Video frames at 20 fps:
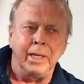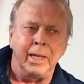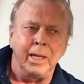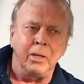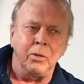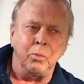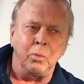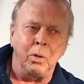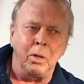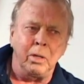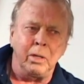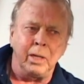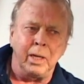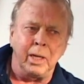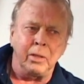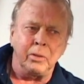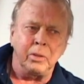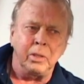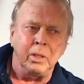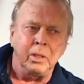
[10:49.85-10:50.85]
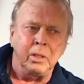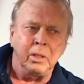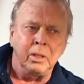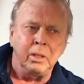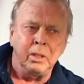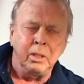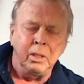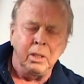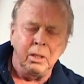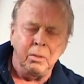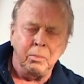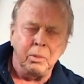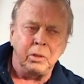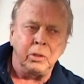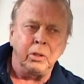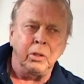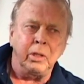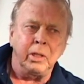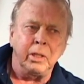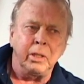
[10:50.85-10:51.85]
Kane's Water Taxi
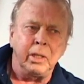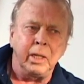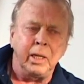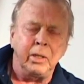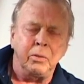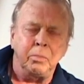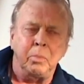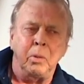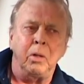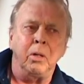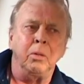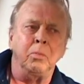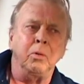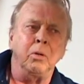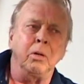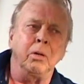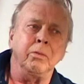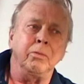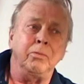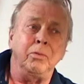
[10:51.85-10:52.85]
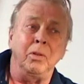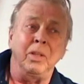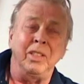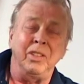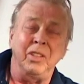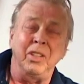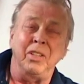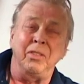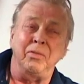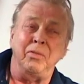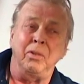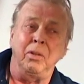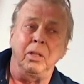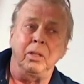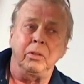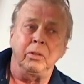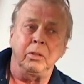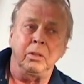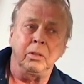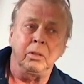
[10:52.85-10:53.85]
so you can taste Baltimore full, to the
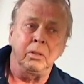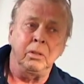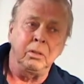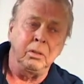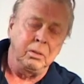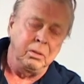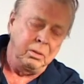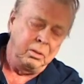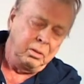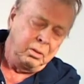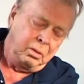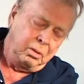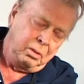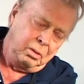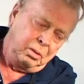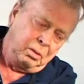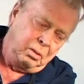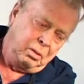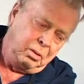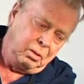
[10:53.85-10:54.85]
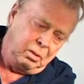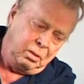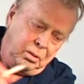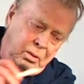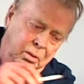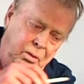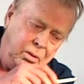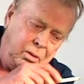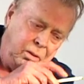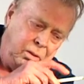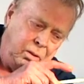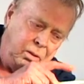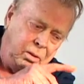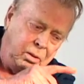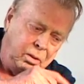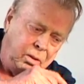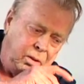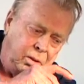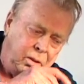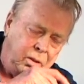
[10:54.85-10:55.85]
fullest. But the third
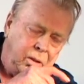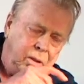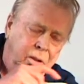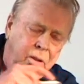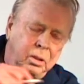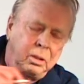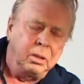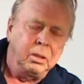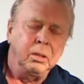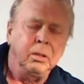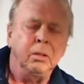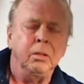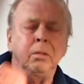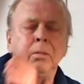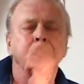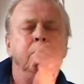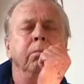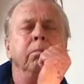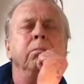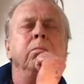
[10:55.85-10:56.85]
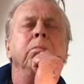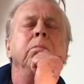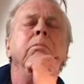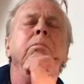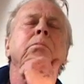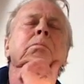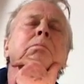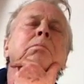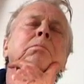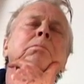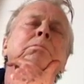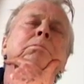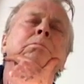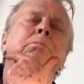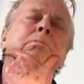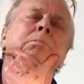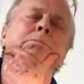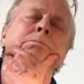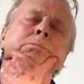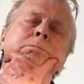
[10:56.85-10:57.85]
point on this triangle,
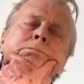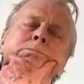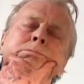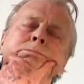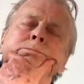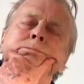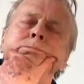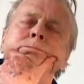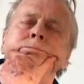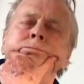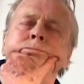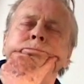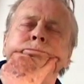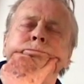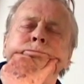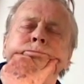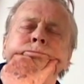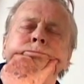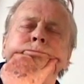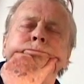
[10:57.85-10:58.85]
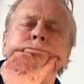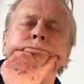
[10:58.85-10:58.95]
being Fell's Point. Mm-hmm.